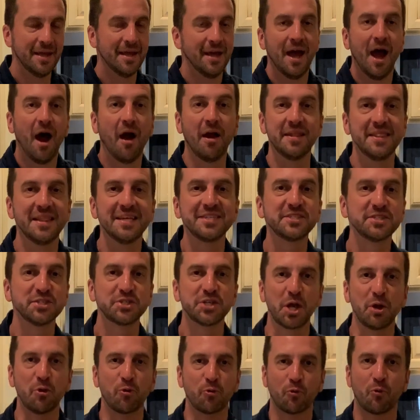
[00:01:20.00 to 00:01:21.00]
All right, this is
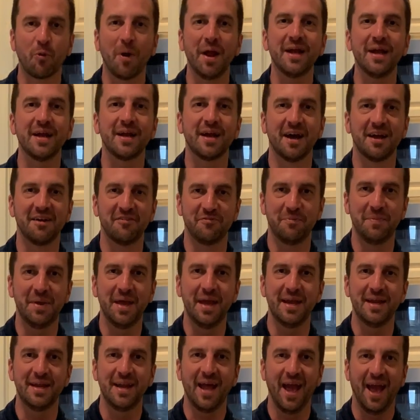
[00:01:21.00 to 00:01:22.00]
a great cut of
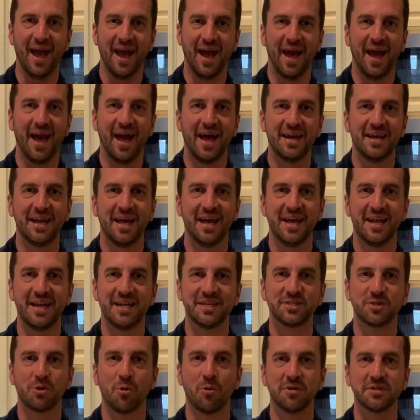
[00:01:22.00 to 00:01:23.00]
meat, and it
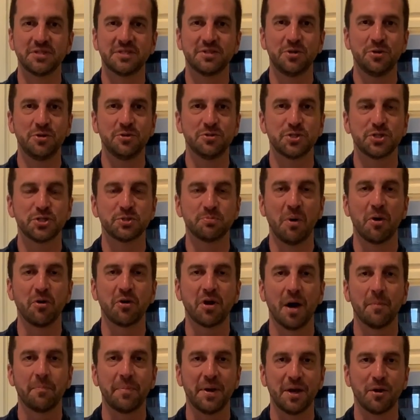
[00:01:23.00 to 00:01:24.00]
is going to smoke
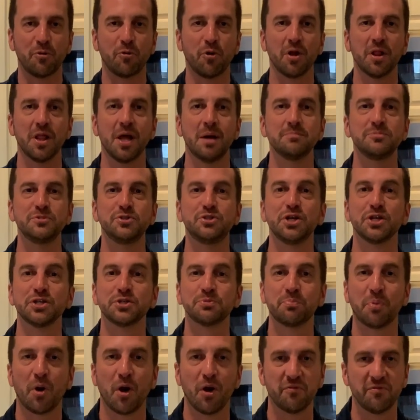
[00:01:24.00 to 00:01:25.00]
up and grill up
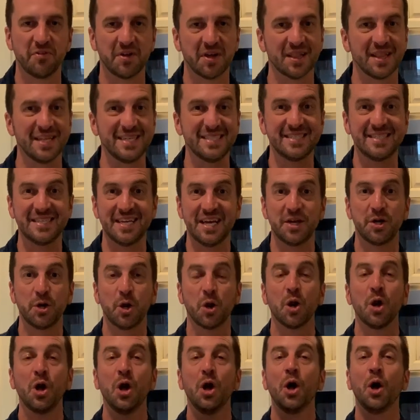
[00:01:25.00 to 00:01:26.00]
just perfectly.
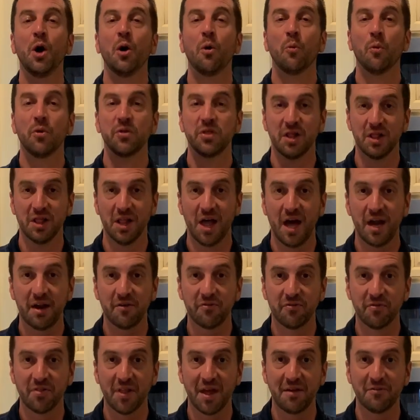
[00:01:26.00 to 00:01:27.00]
Tender with a lot of
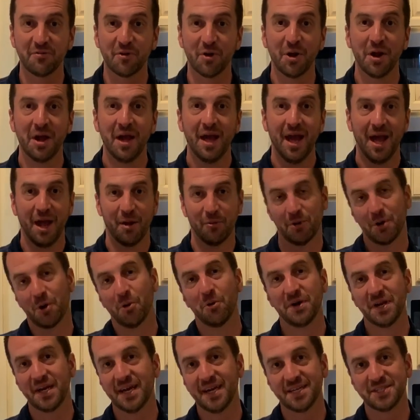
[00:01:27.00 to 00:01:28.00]
flavor, and we're
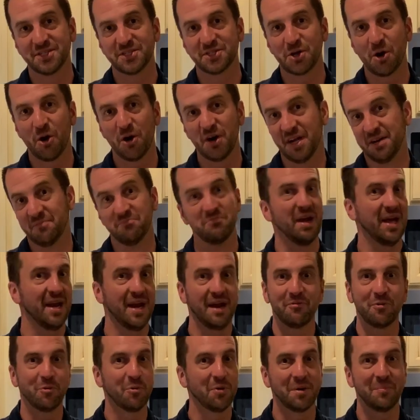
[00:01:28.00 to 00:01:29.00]
going to get it started. And
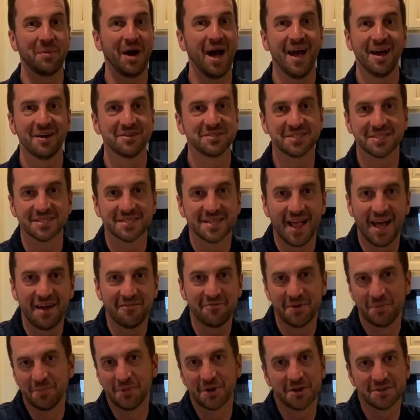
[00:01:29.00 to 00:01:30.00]
everyone in my house is
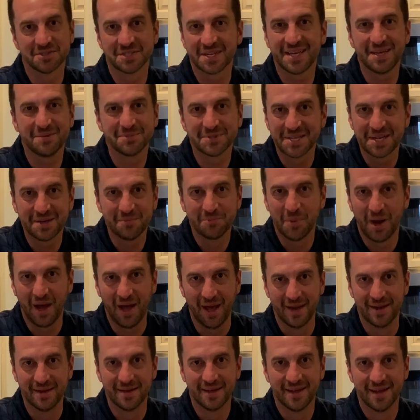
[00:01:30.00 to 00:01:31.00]
laughing because I keep saying
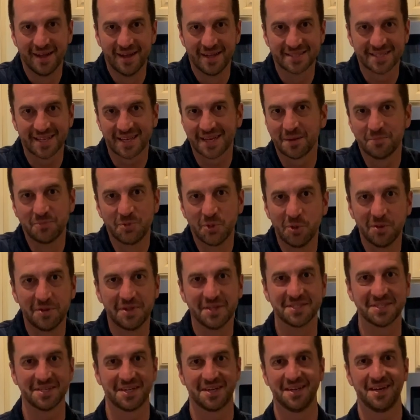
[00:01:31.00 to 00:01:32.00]
butt. It's like I'm doing
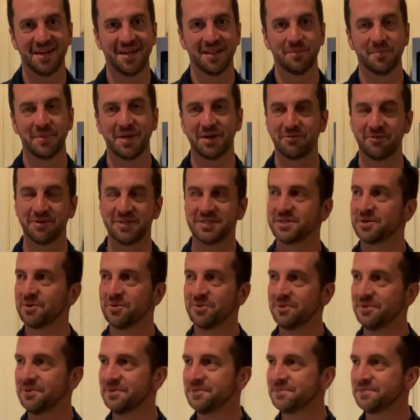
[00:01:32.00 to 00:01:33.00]
this at an elementary school.